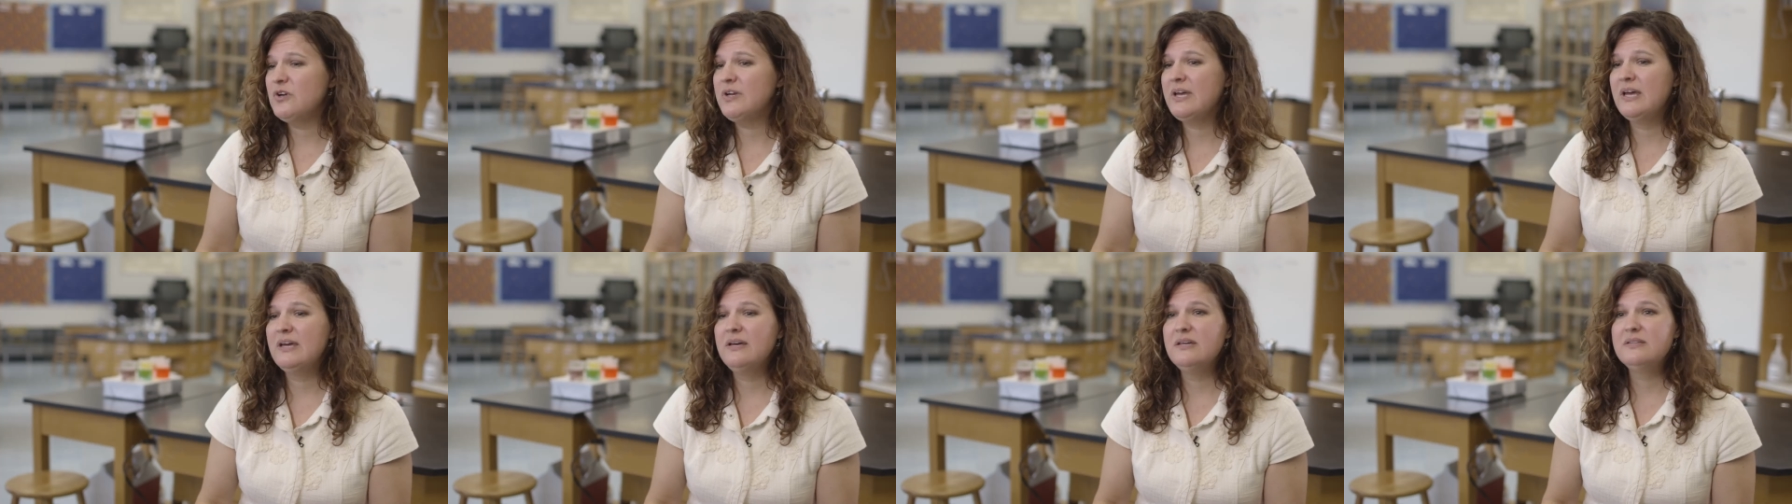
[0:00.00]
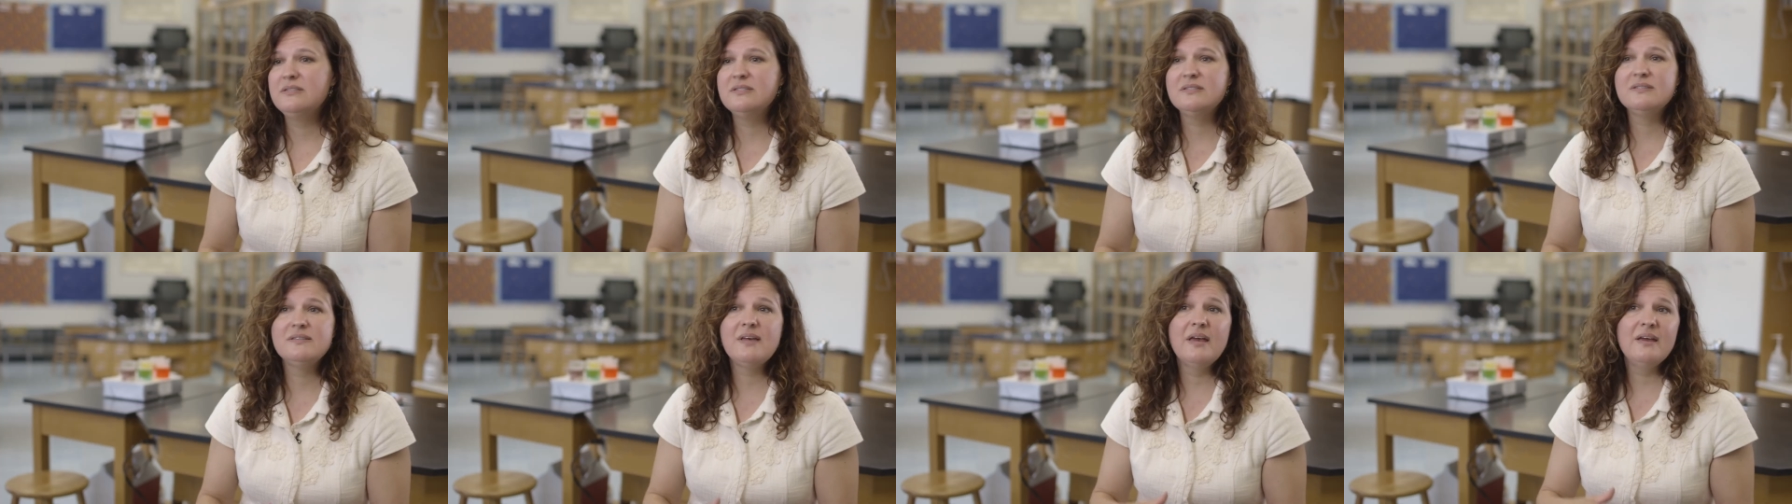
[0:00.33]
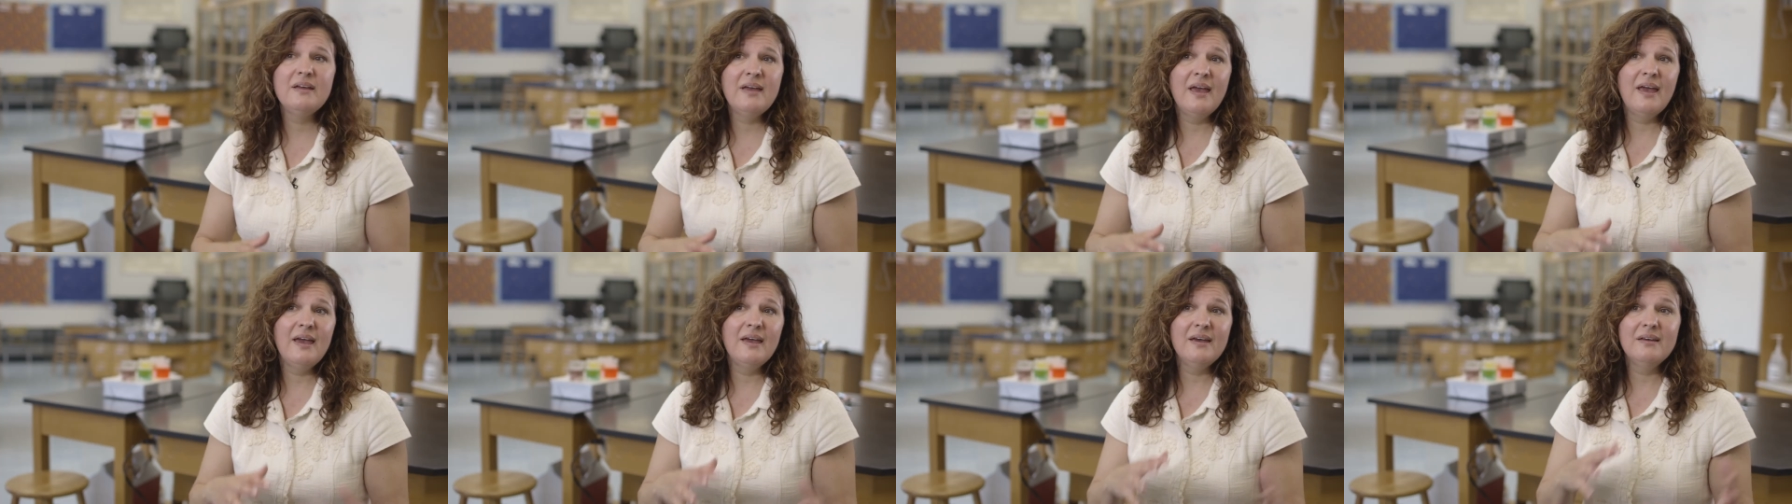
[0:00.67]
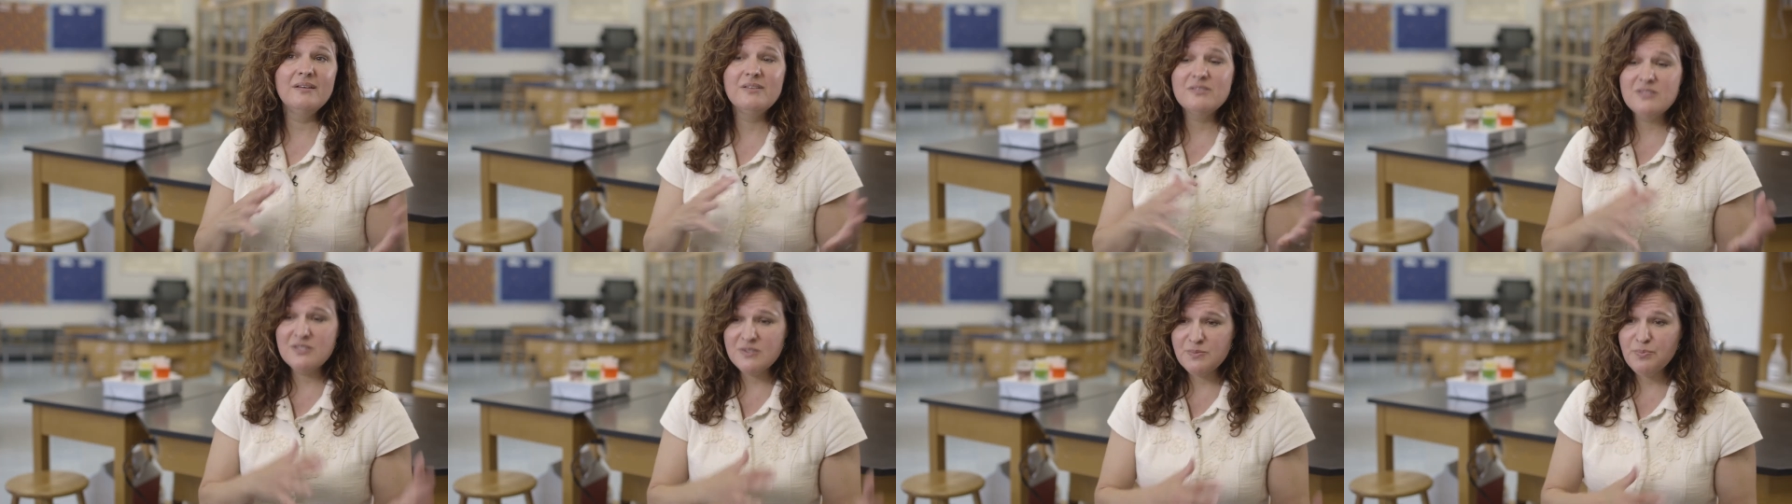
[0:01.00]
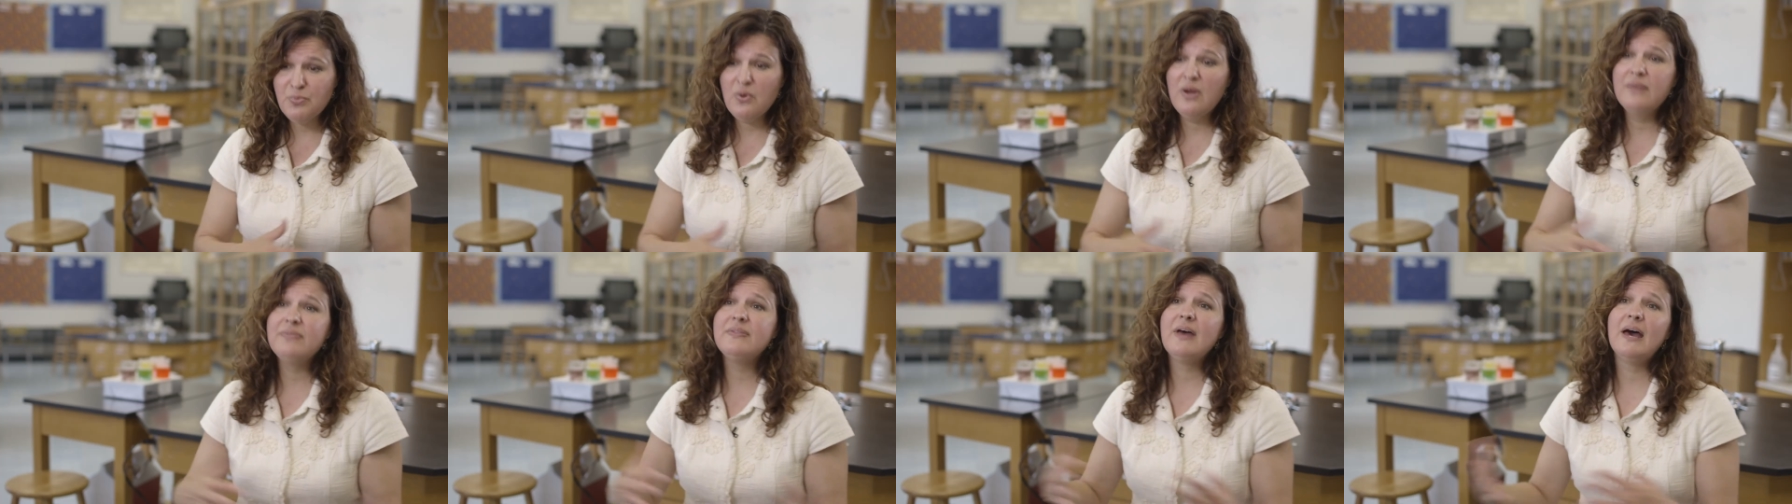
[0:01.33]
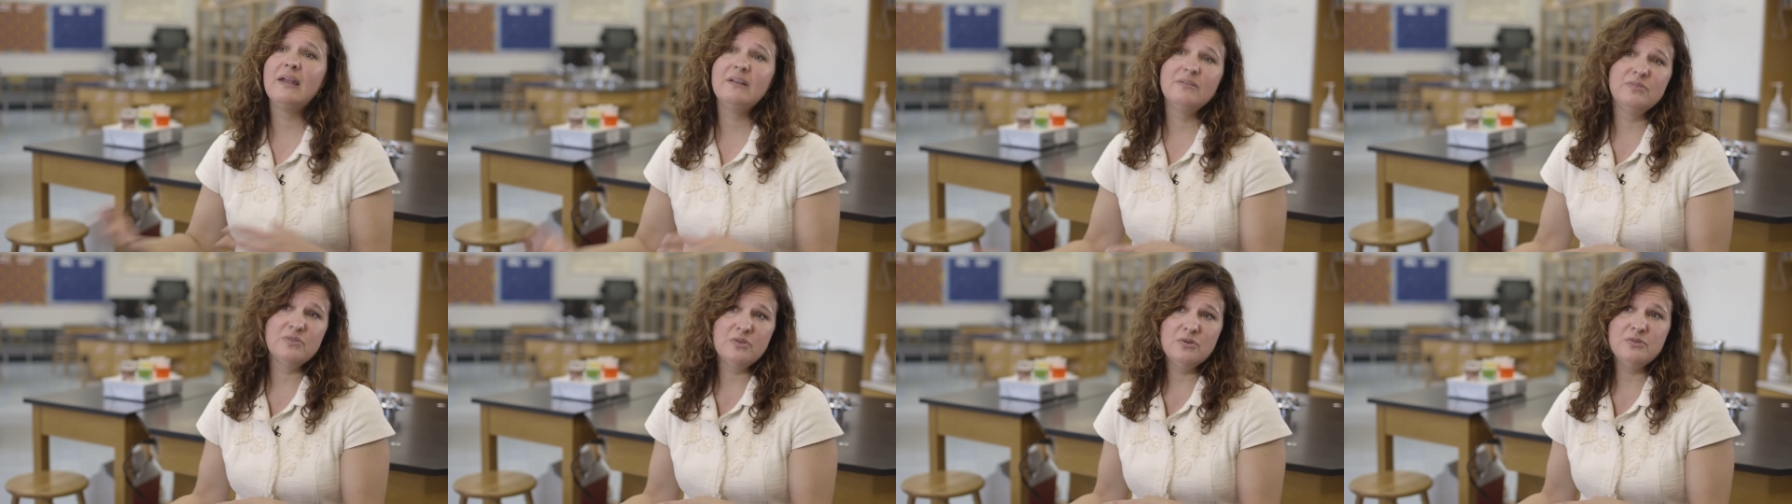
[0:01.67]
for kids, they can spread
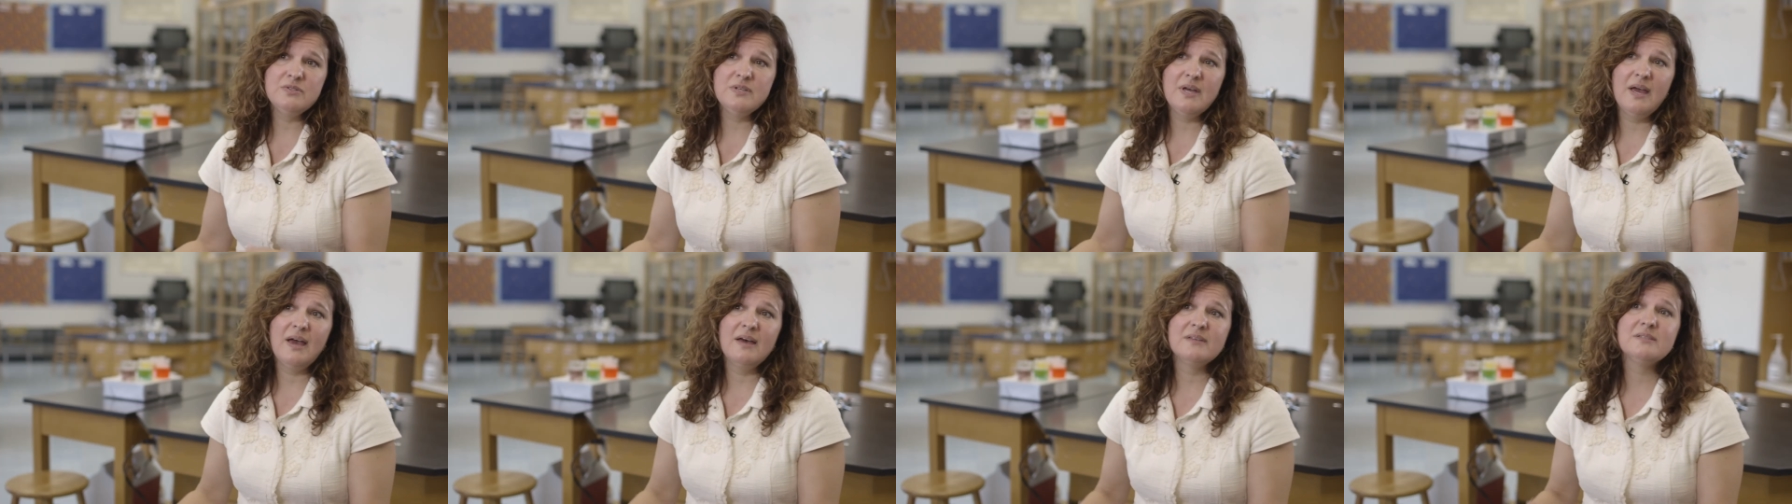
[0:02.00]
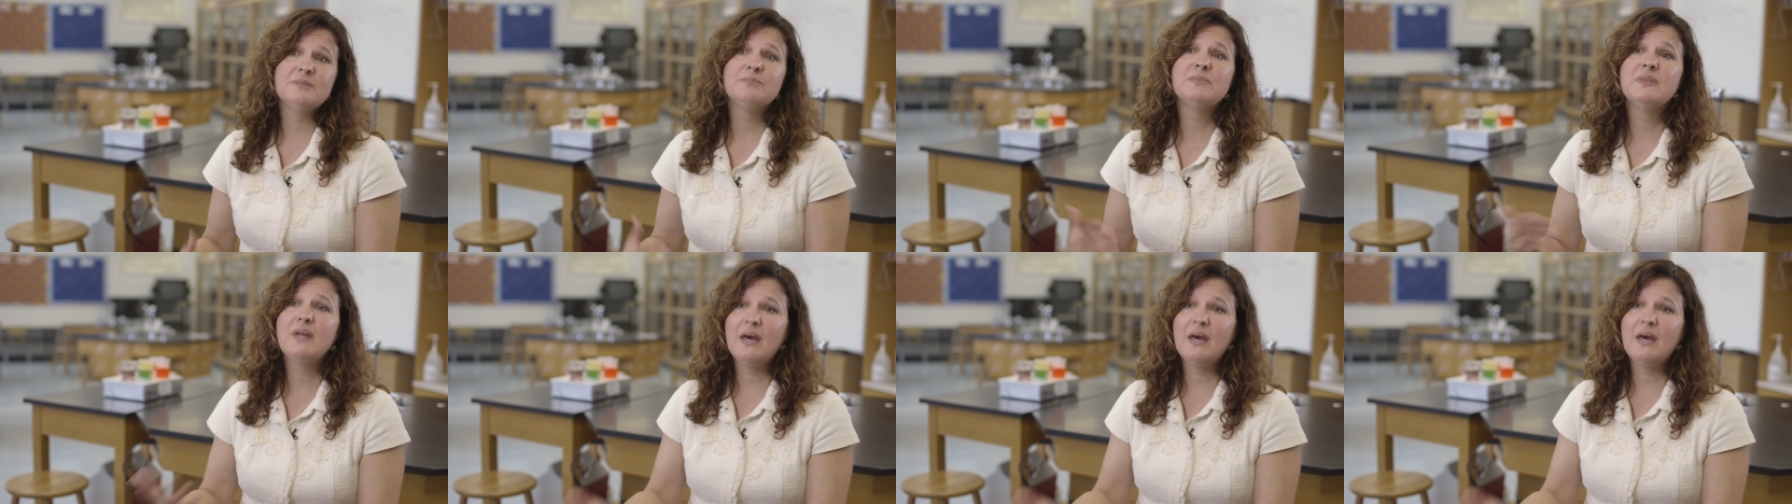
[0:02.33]
that enthusiasm